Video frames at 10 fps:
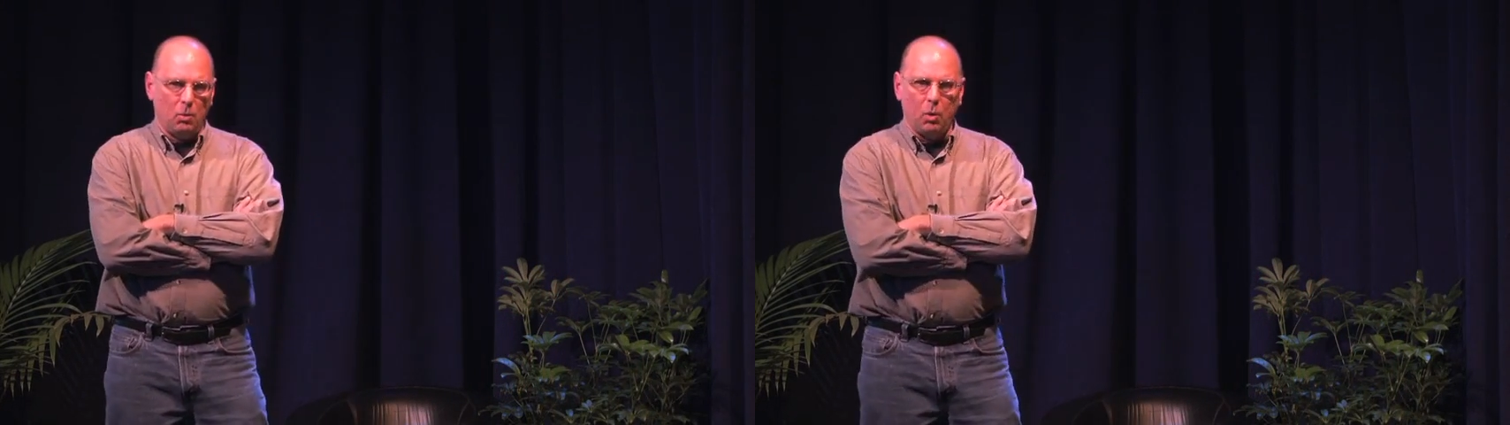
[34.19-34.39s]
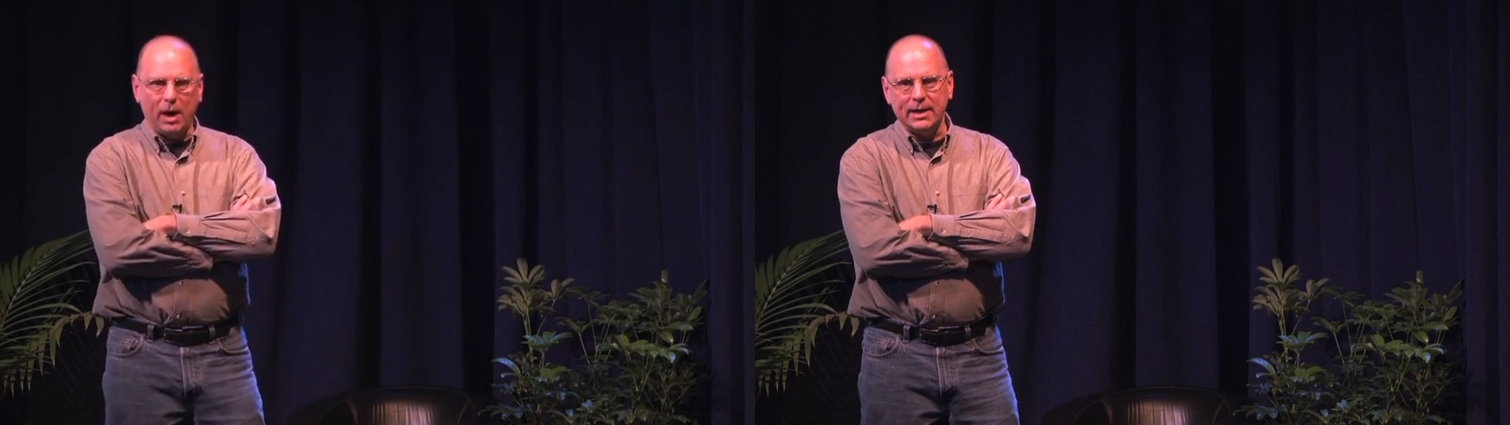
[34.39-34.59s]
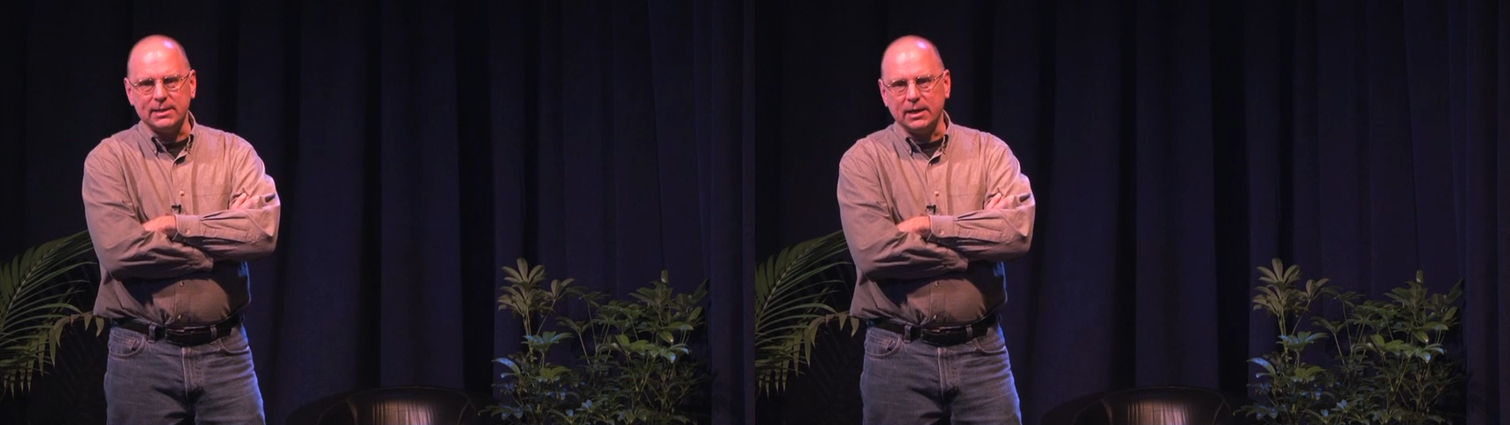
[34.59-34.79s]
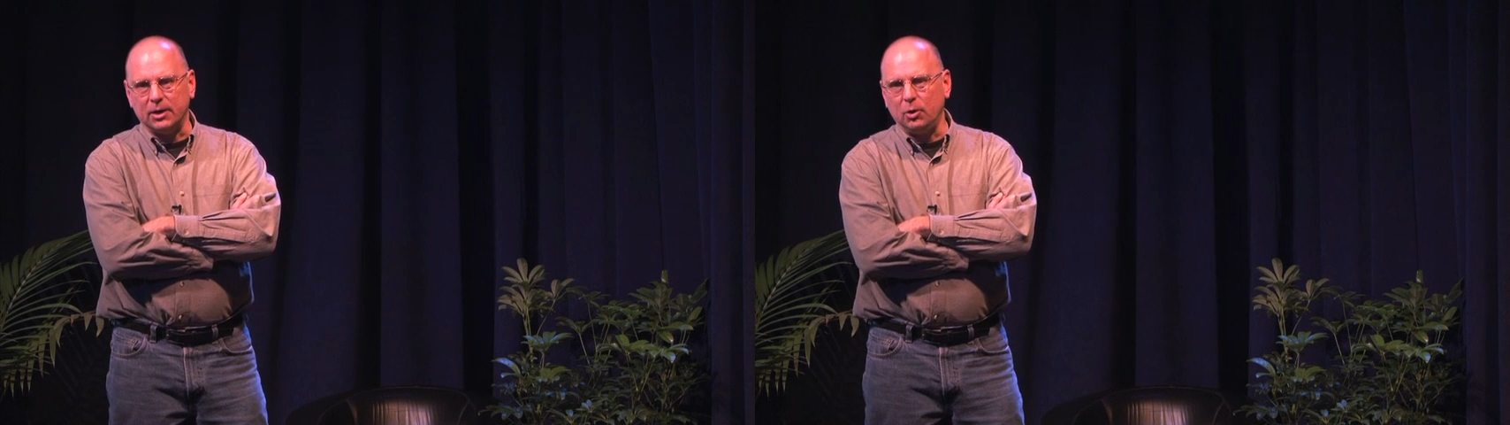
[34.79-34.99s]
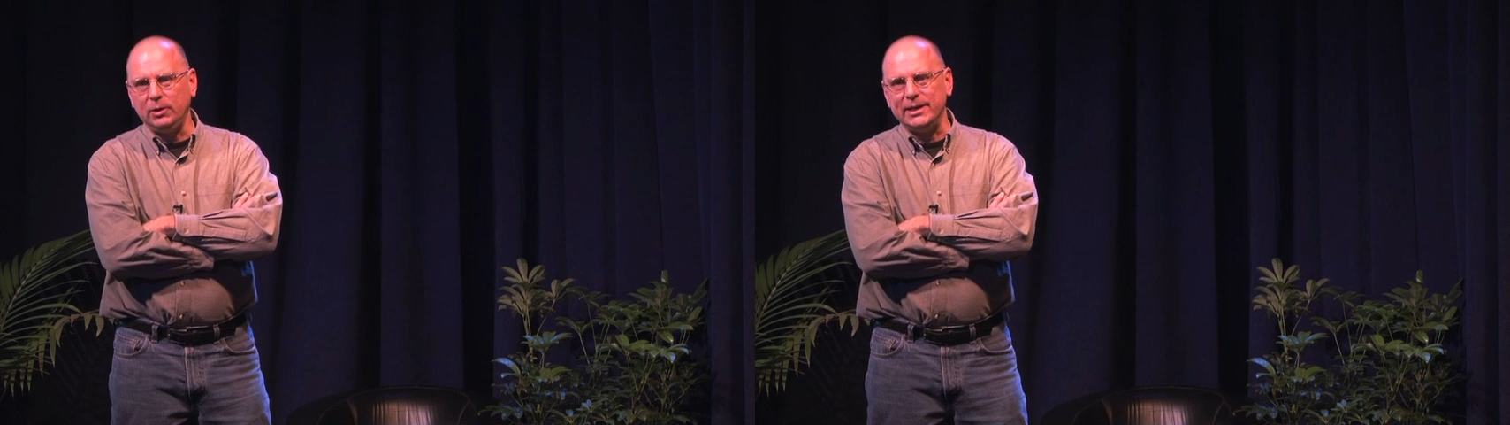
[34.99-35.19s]
Why is it
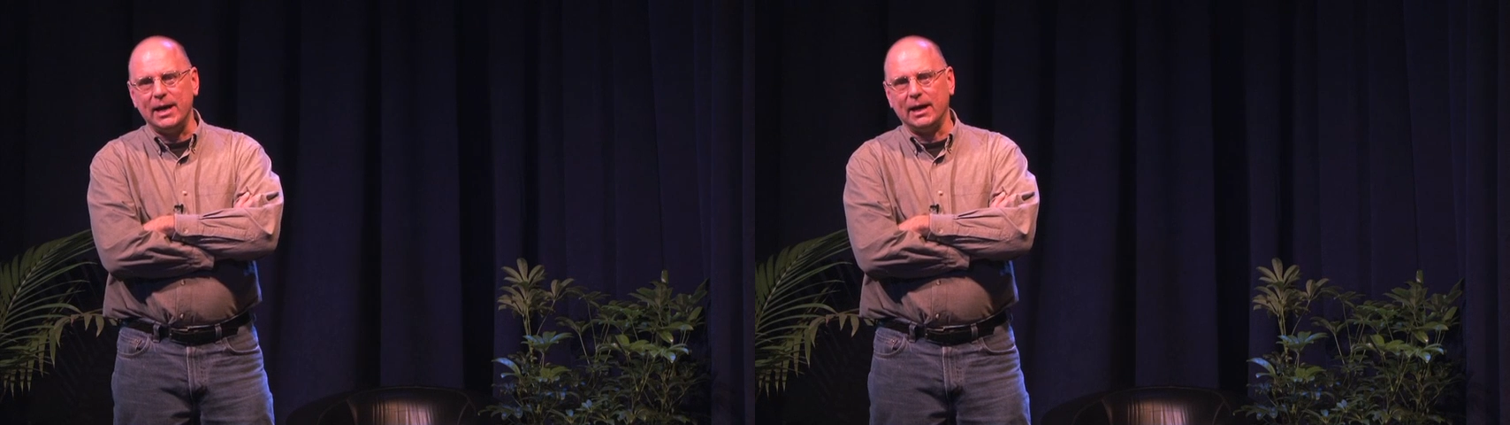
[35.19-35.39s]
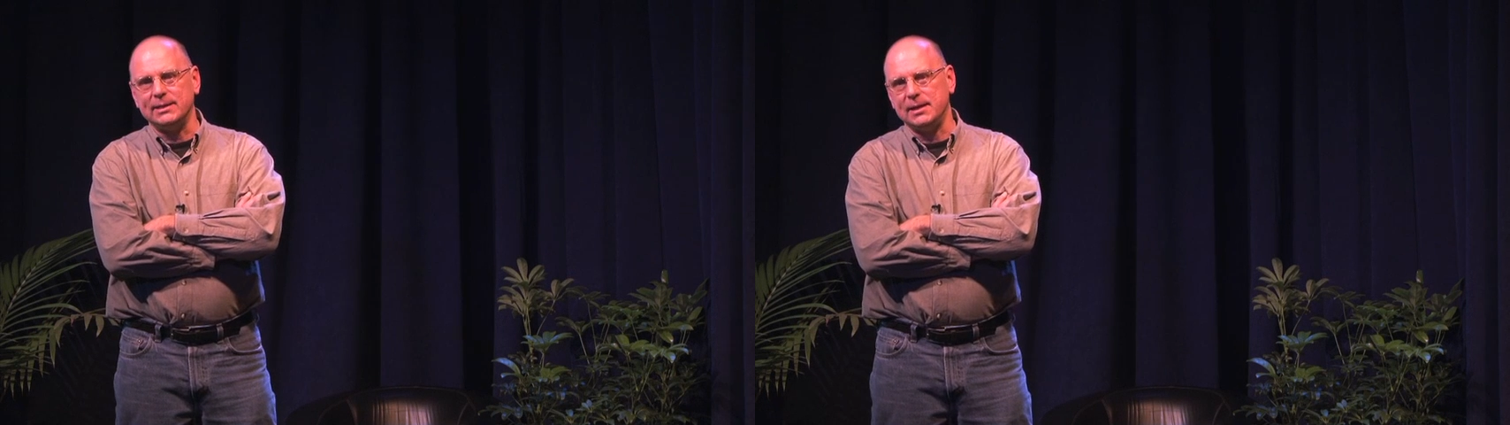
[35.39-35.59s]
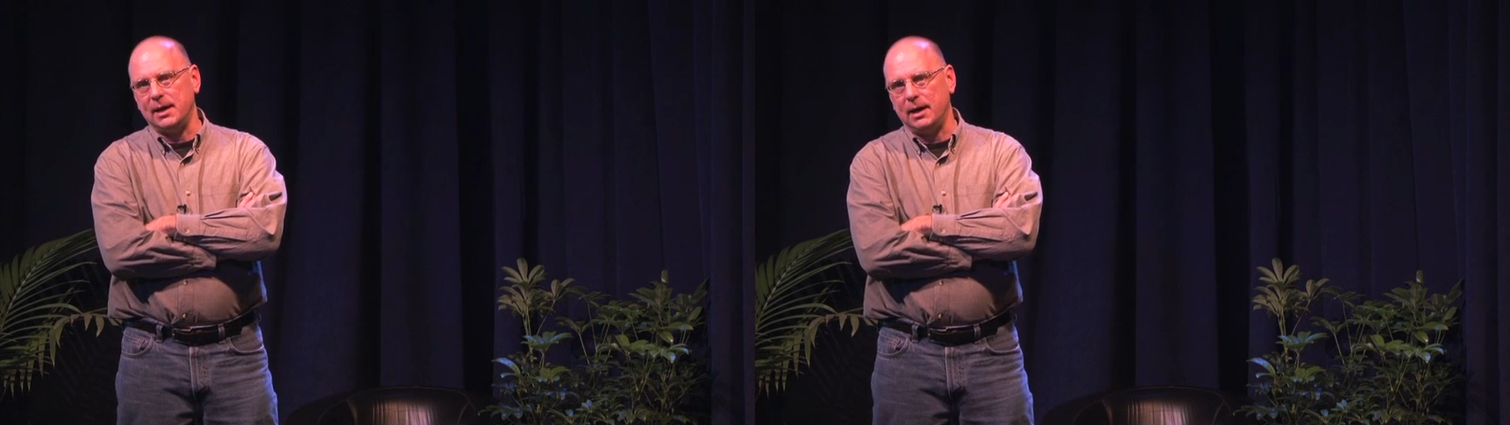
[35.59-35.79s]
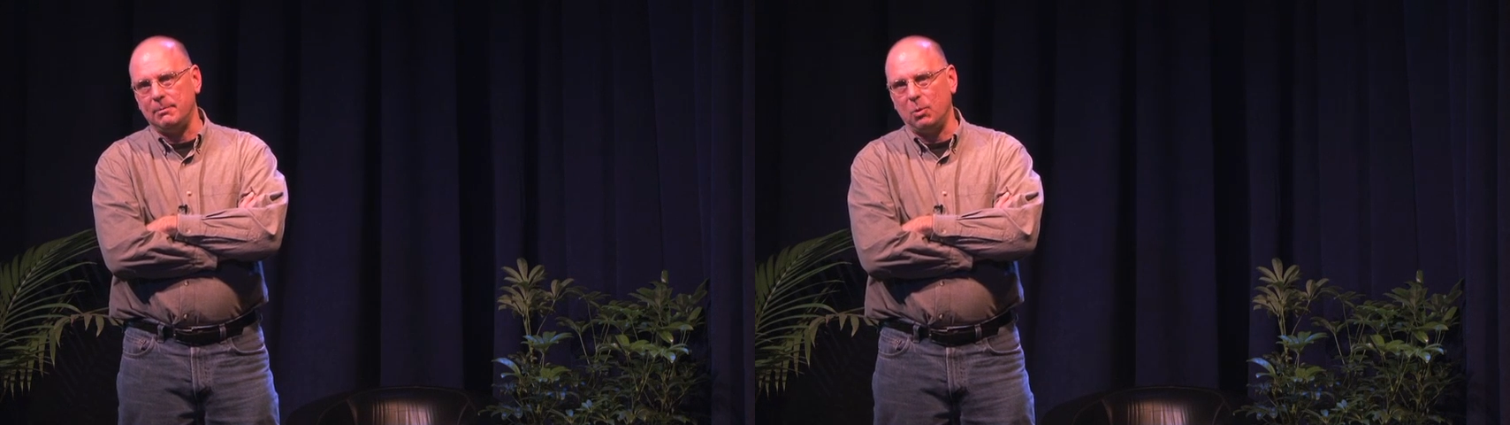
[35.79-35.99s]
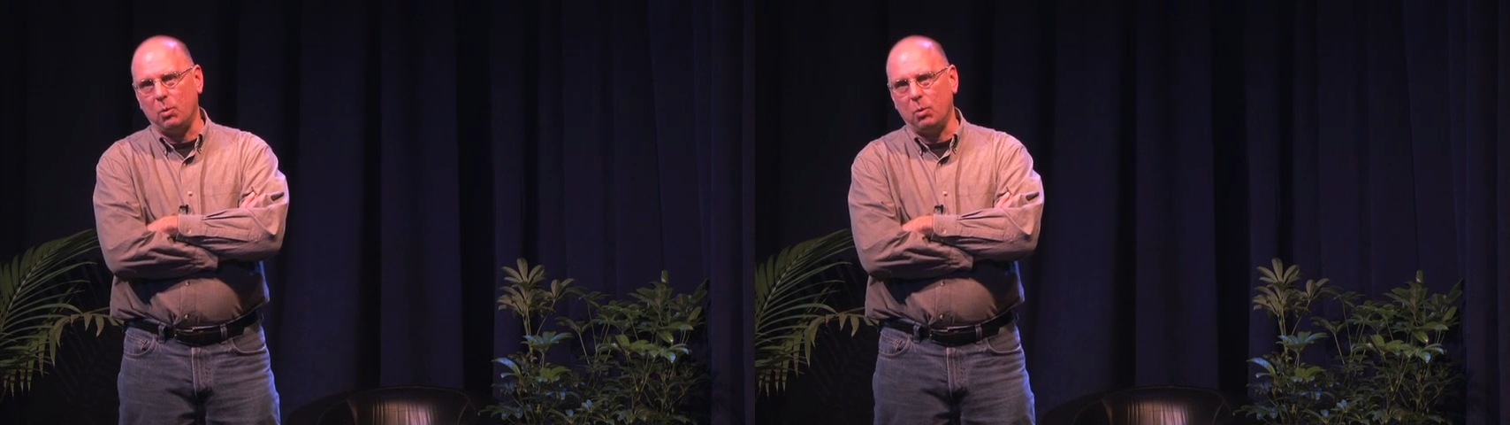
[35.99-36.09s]
not only not dead,